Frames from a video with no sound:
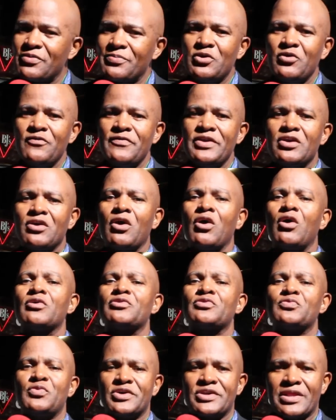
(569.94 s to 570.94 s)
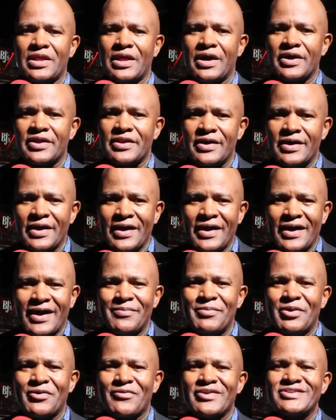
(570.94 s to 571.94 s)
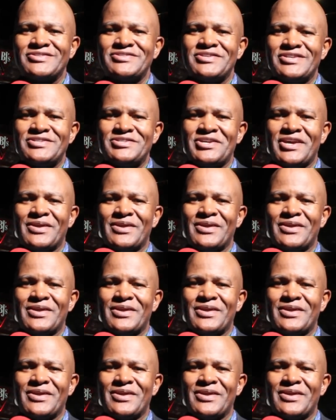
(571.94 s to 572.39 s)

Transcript: the movie called Woodlawn. I'm Eric J.